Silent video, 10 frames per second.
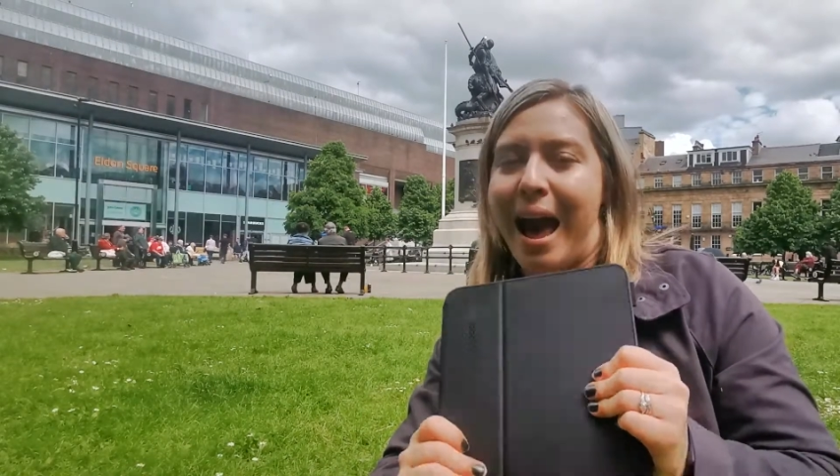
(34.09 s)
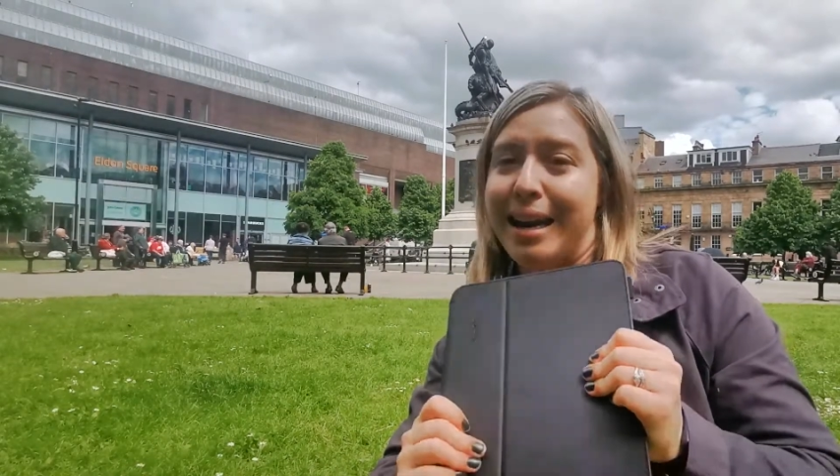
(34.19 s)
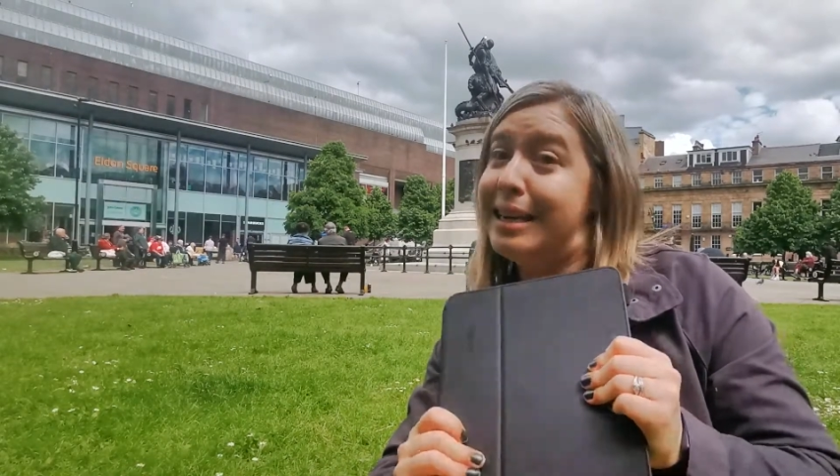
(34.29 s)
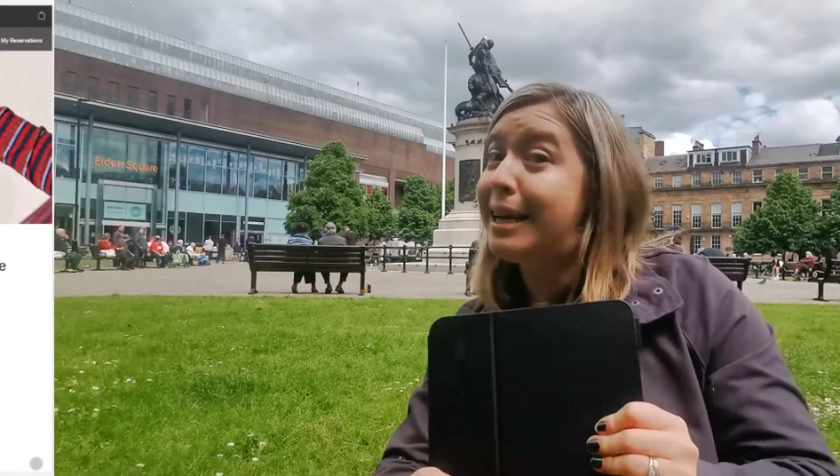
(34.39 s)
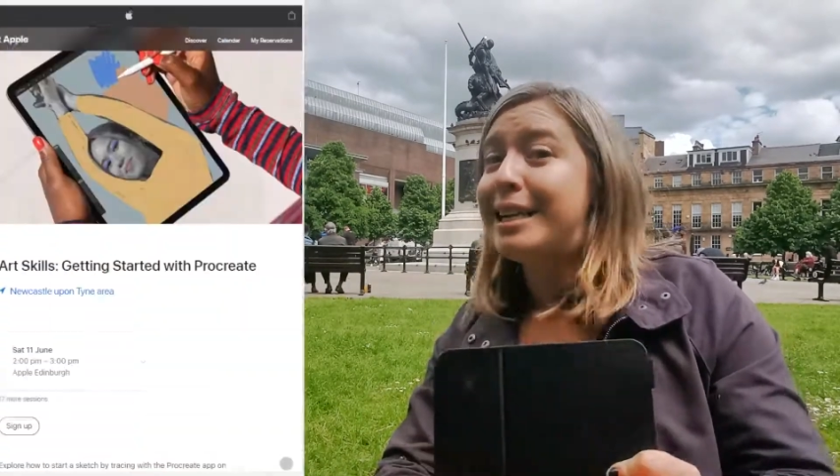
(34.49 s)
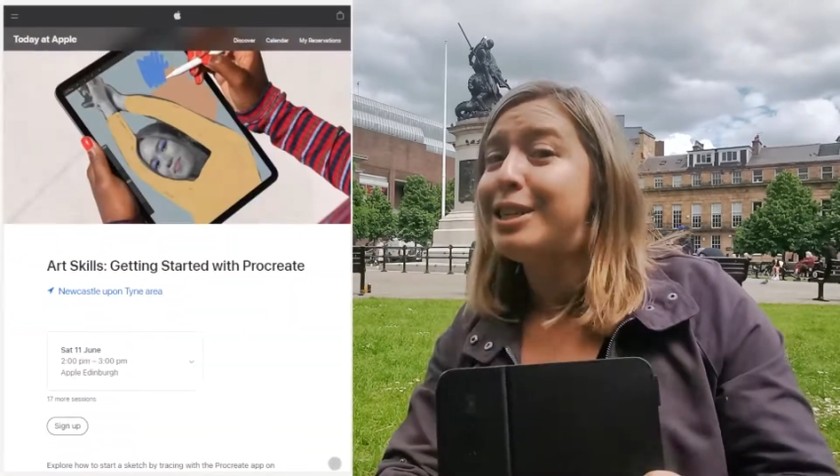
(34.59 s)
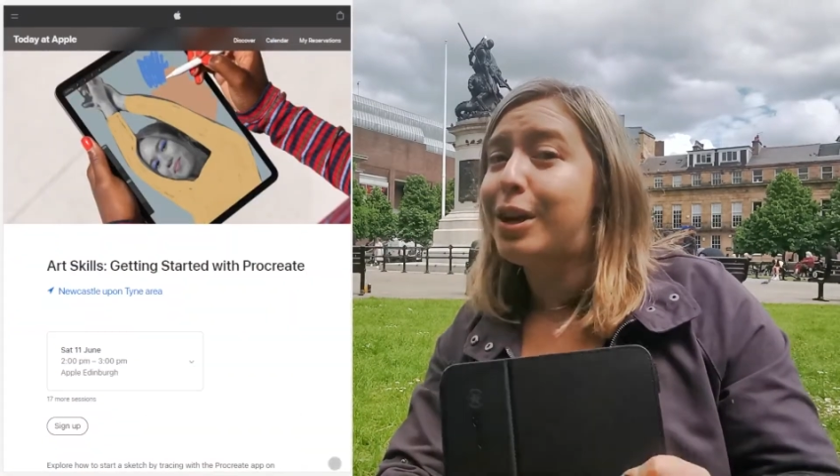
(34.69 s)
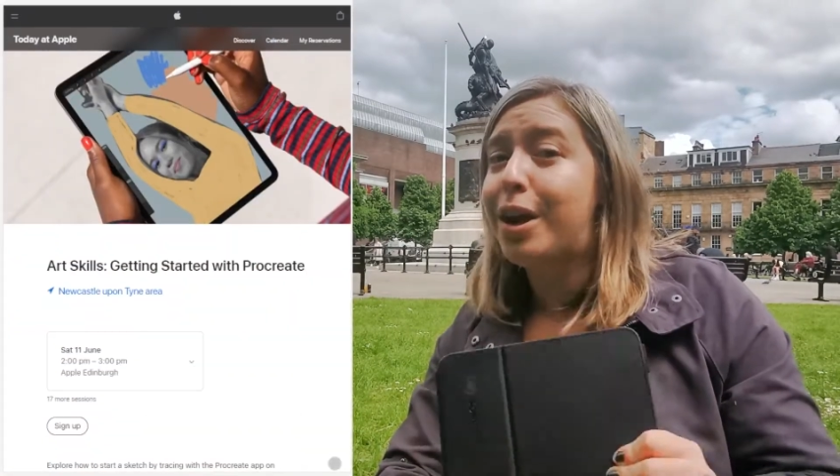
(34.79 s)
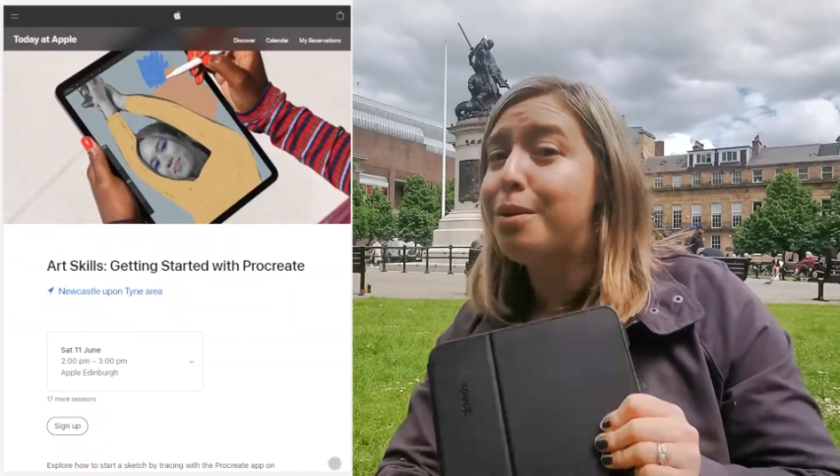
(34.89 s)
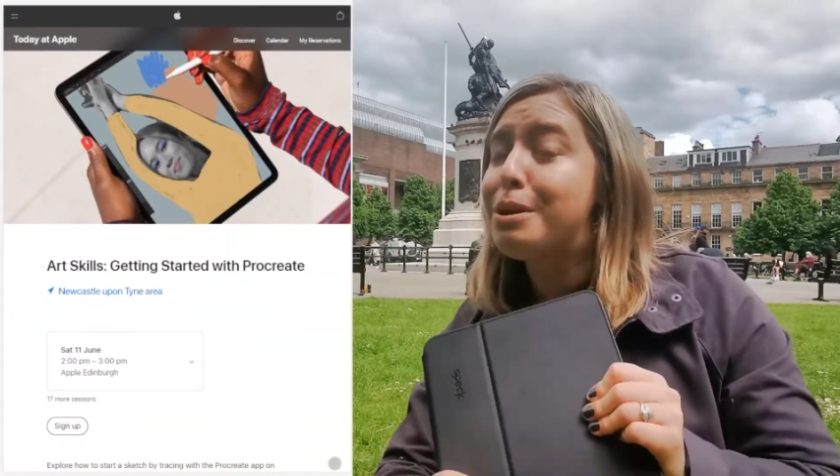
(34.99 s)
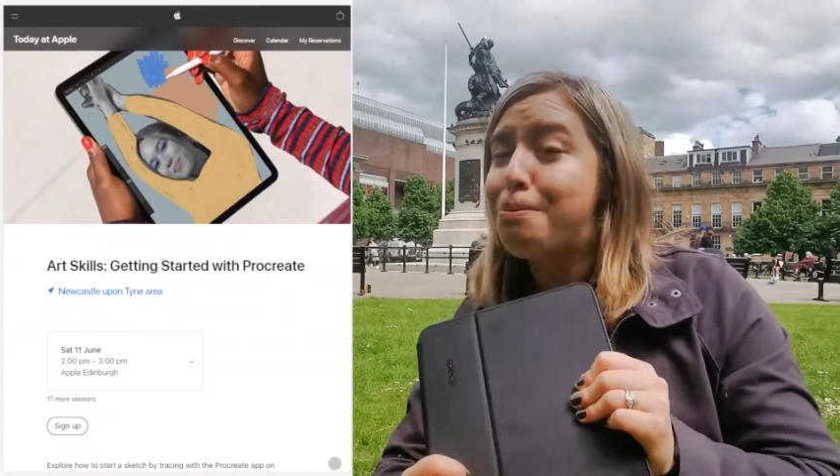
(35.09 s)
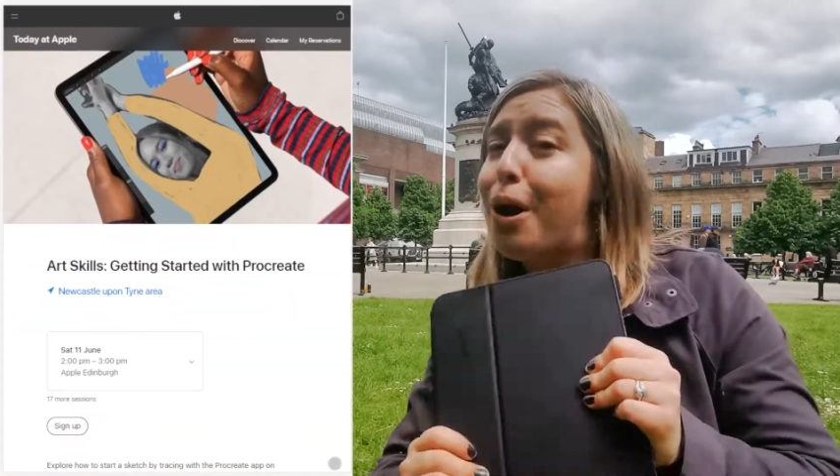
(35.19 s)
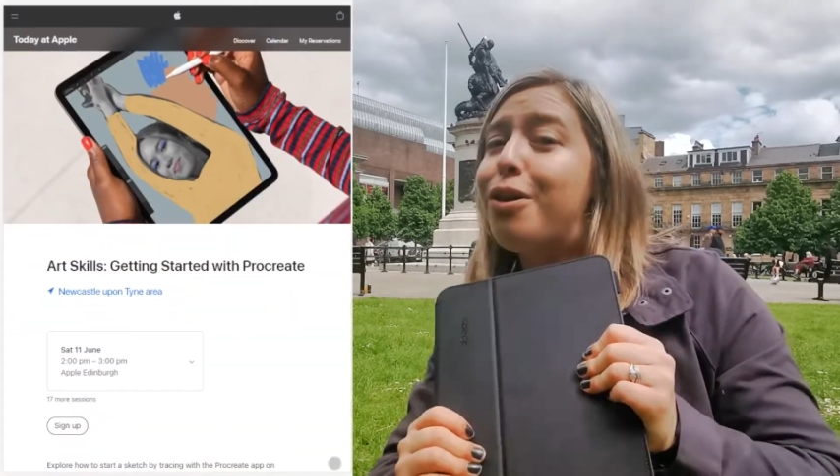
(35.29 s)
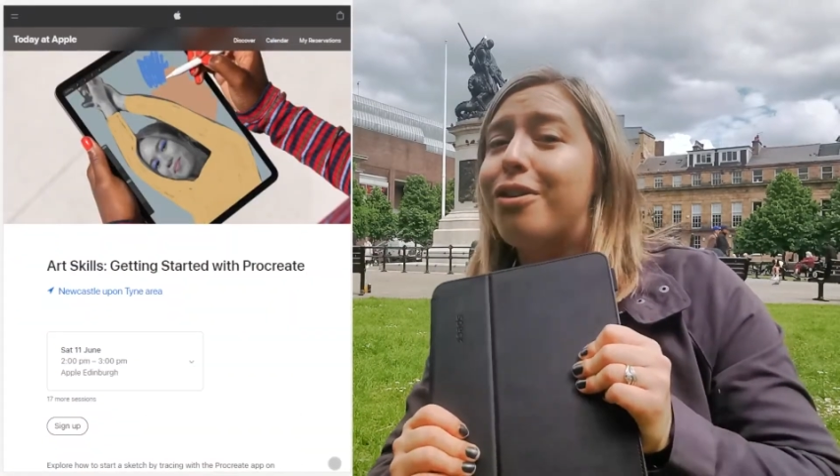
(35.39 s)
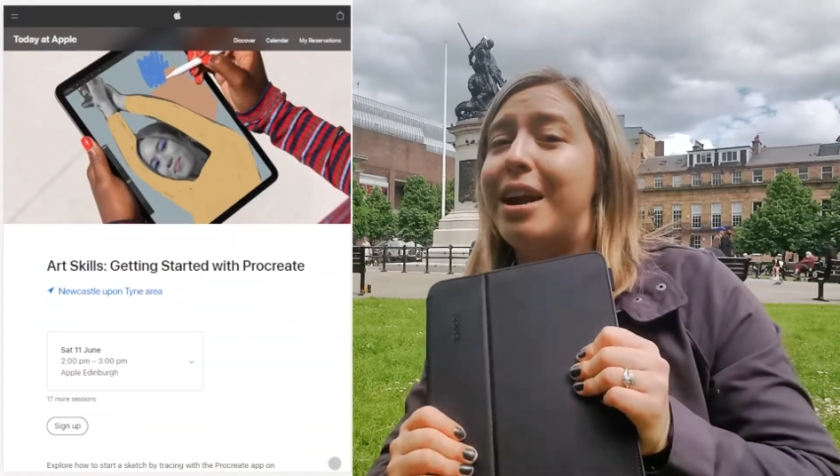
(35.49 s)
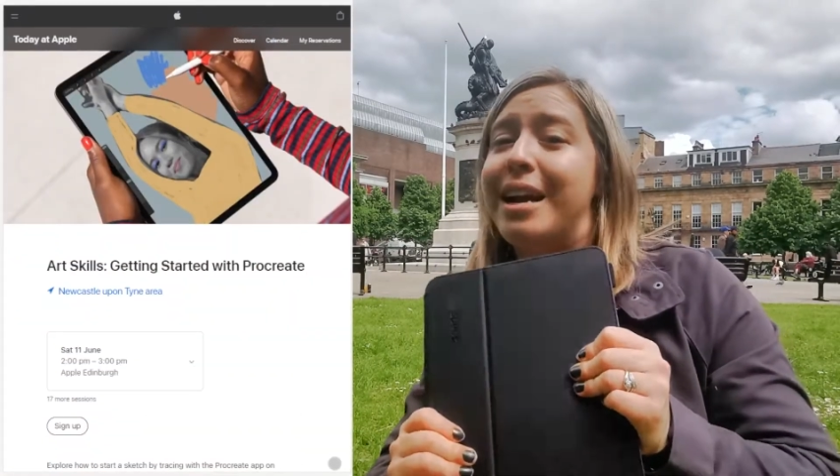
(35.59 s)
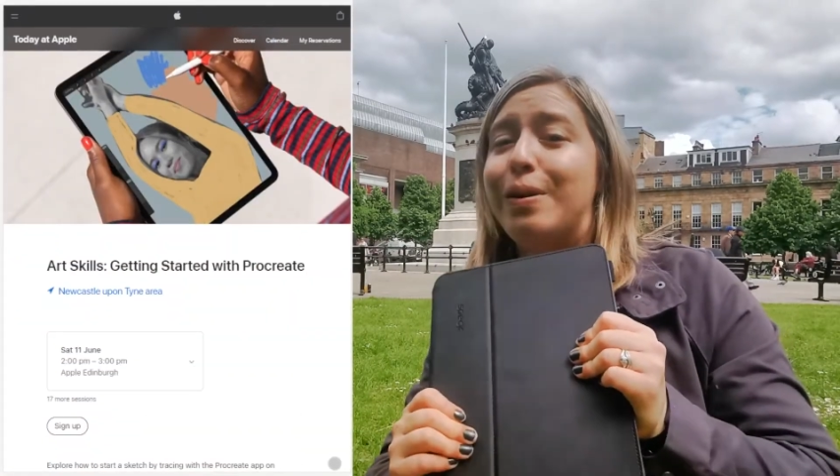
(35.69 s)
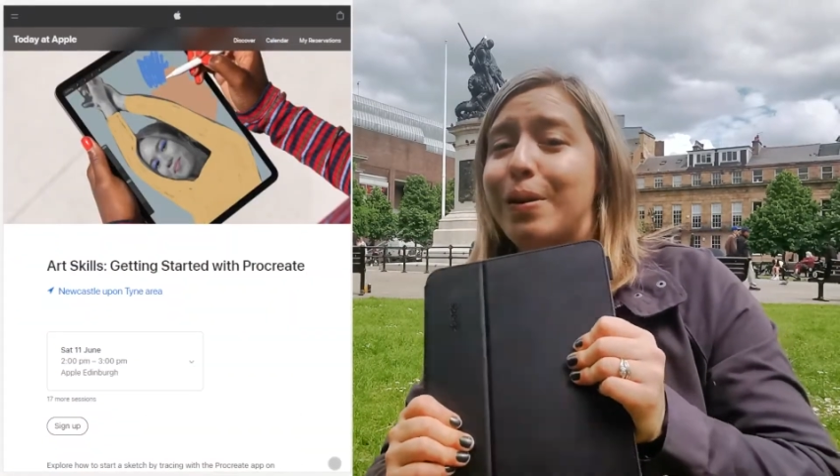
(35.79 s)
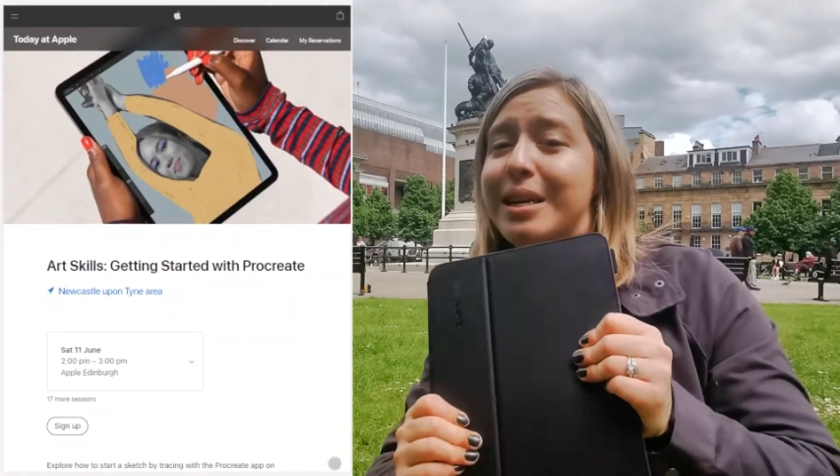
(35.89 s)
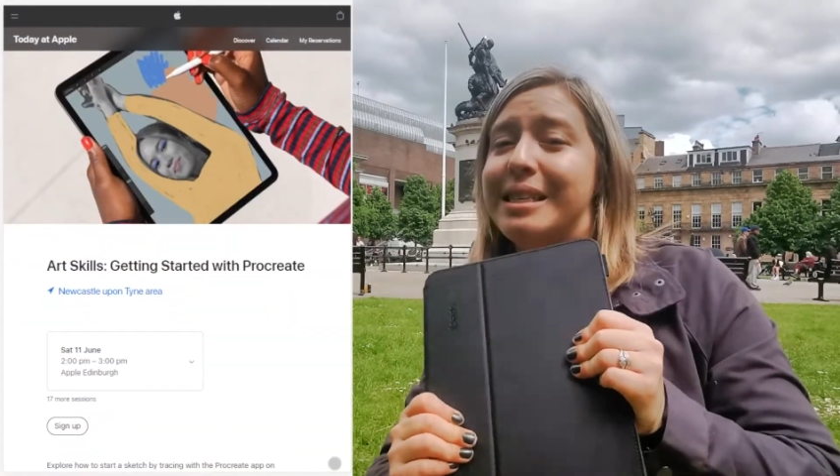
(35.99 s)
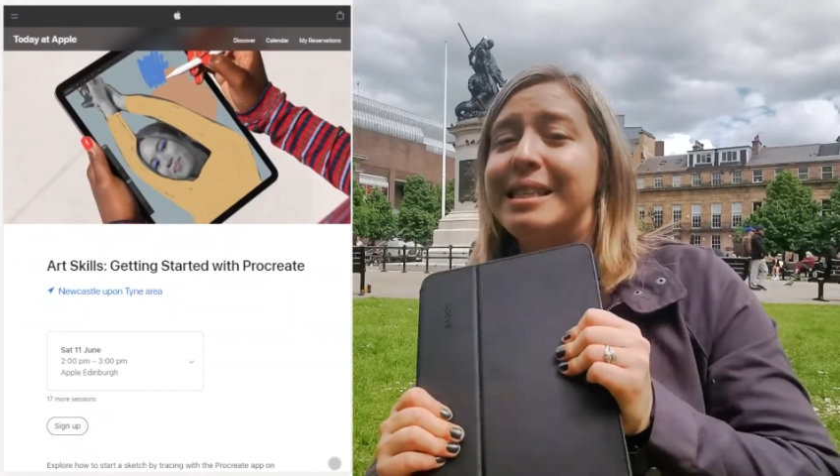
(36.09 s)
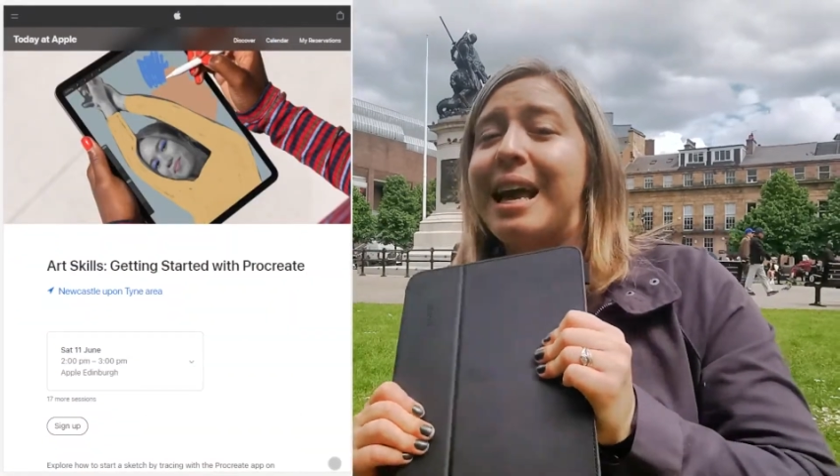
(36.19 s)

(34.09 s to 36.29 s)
had a Getting Started with Procreate course,